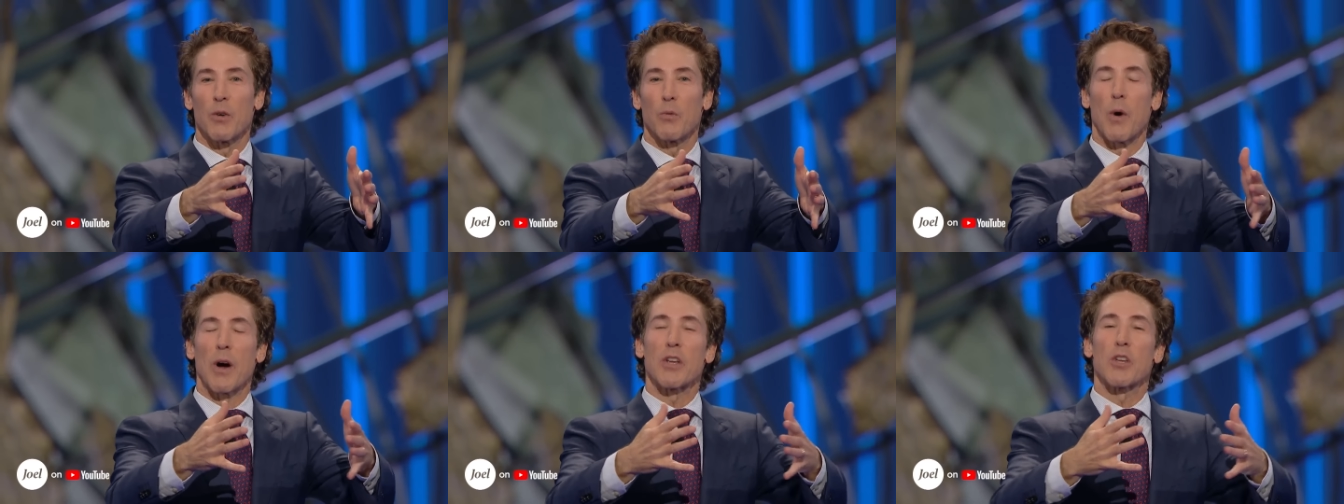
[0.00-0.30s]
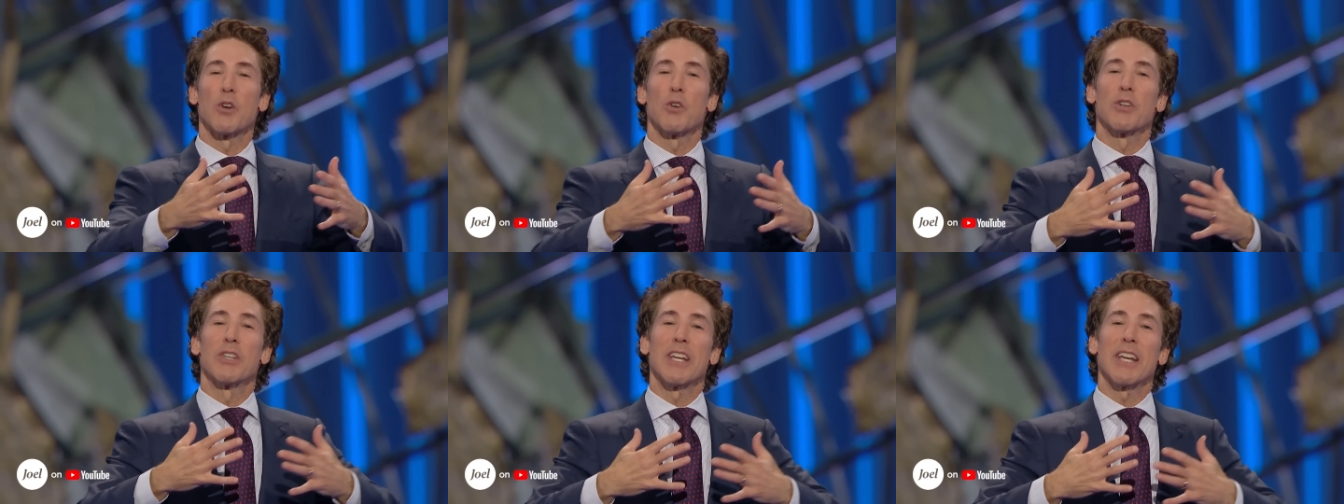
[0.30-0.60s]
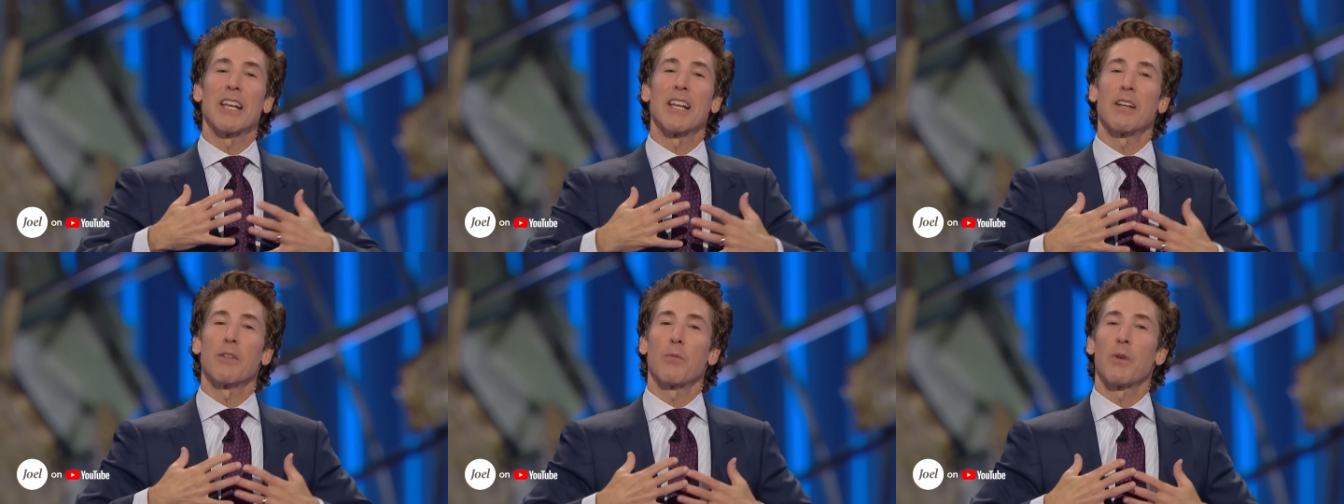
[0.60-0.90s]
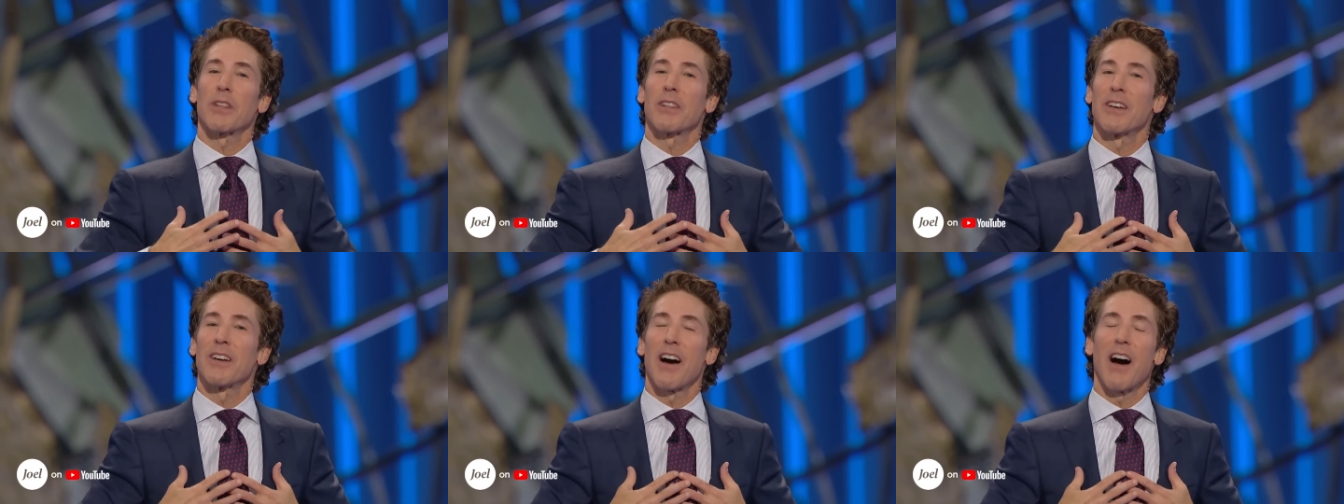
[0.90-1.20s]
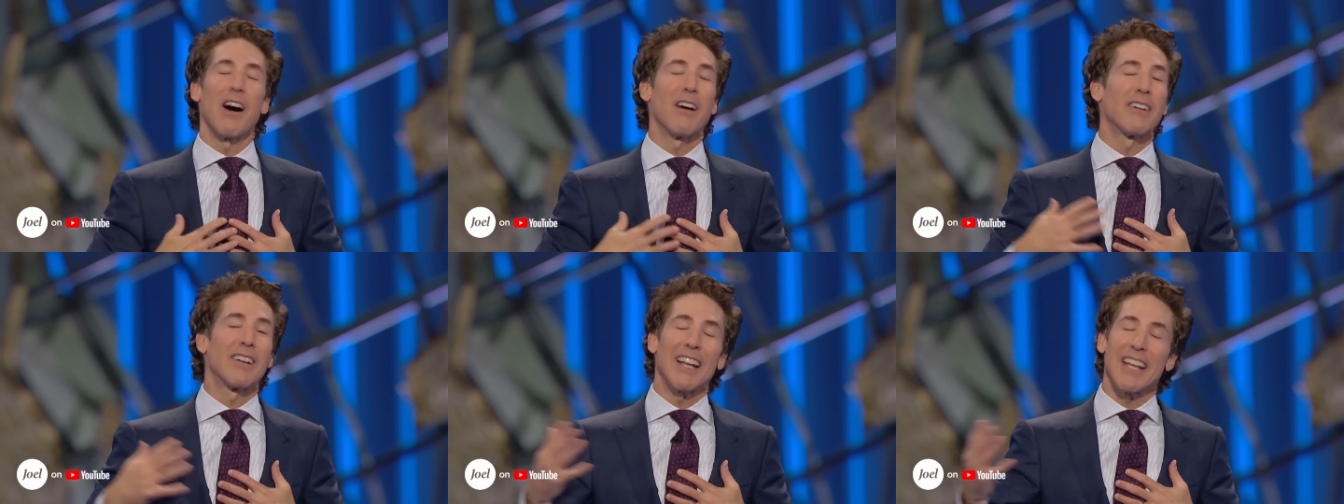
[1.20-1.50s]
while you're dealing with
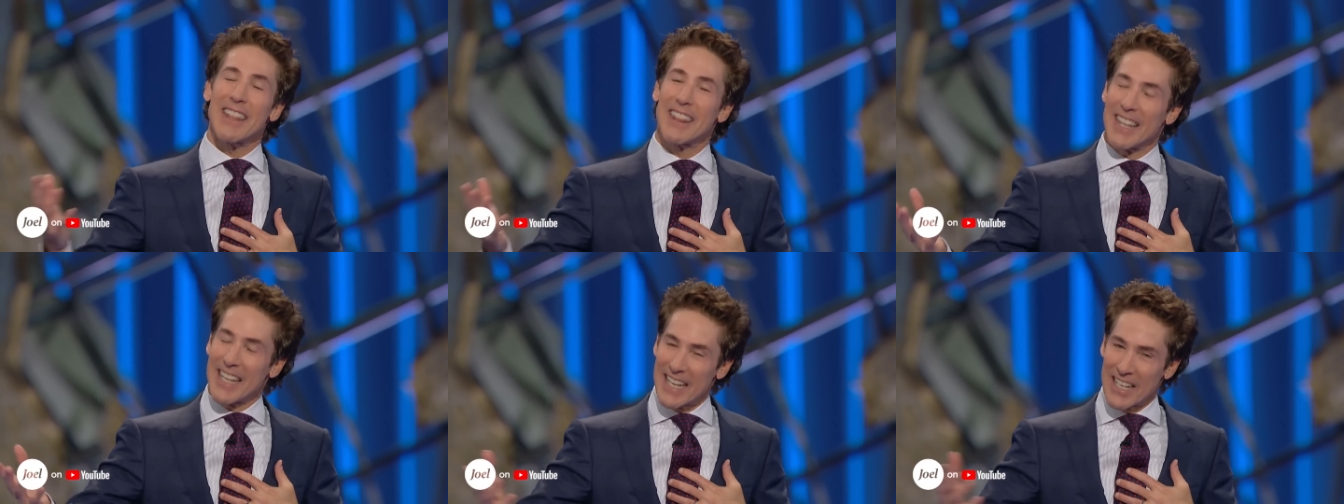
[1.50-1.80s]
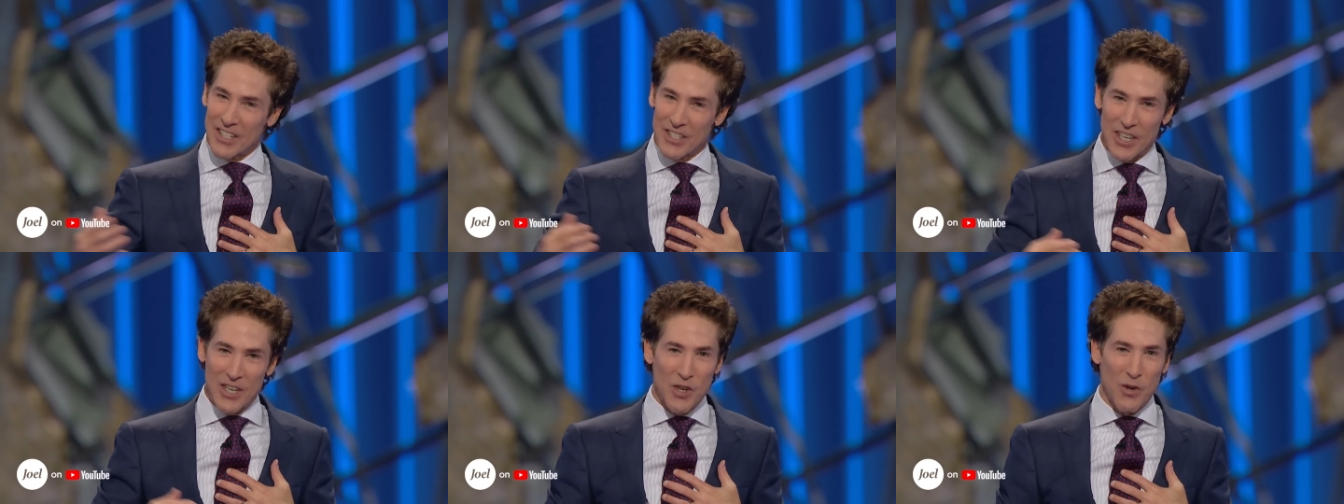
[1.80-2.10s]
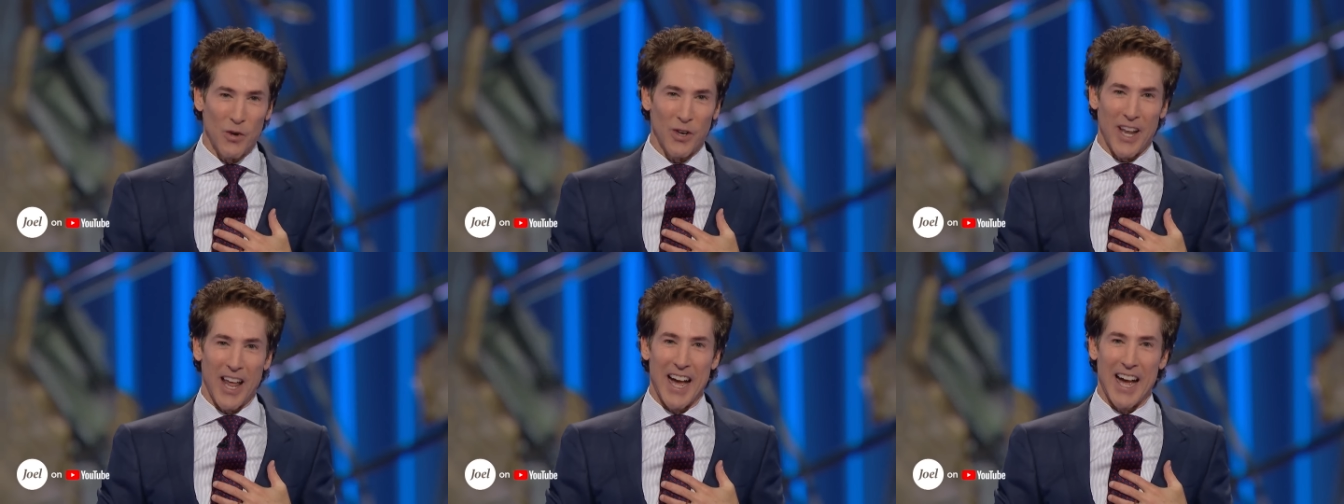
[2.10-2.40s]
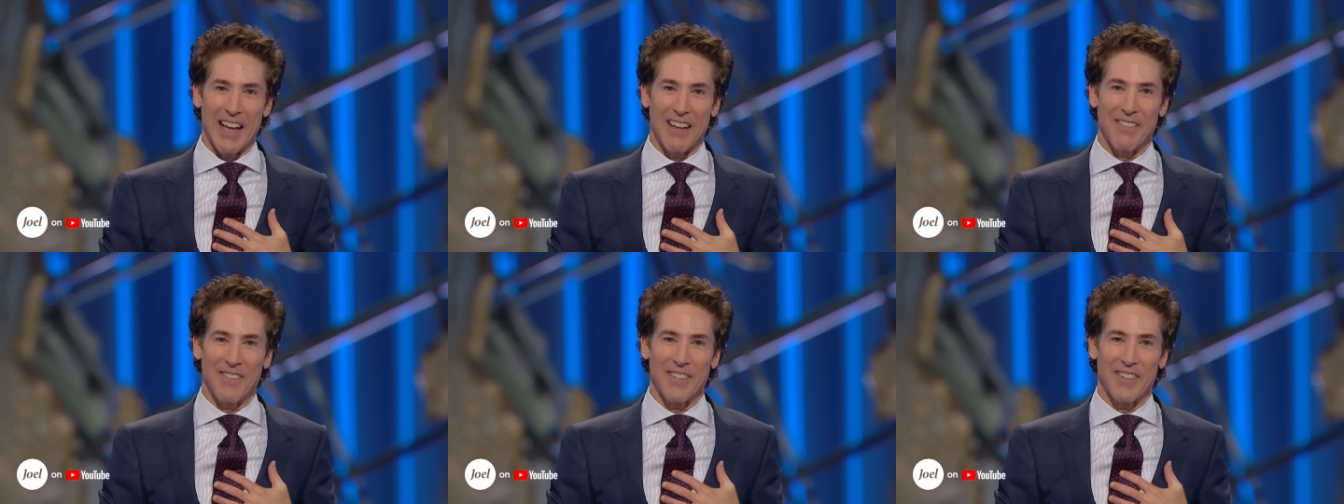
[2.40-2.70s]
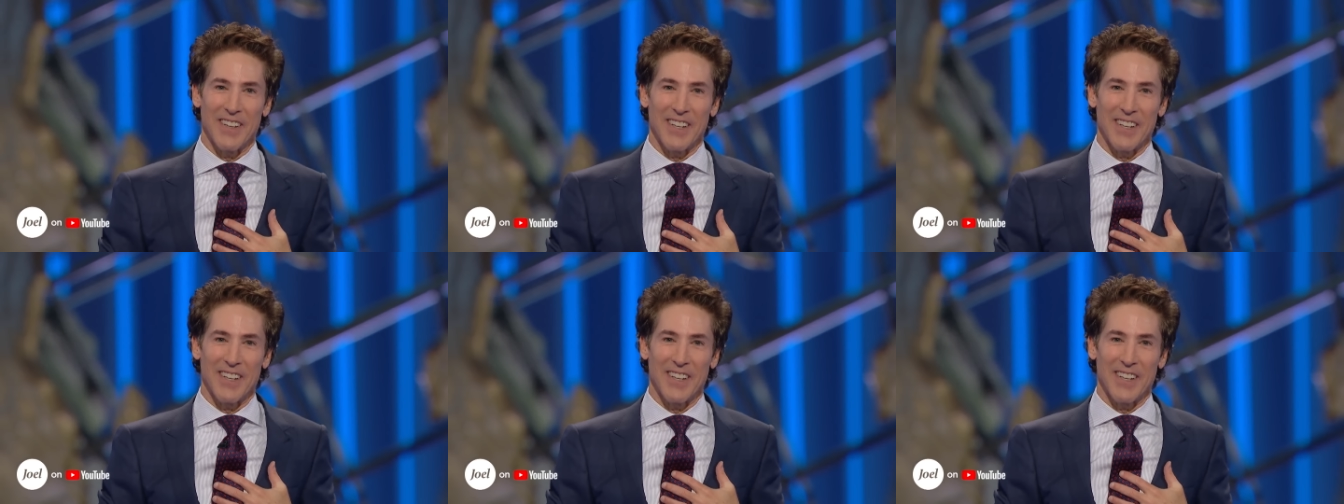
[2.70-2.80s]
ugly things in your life.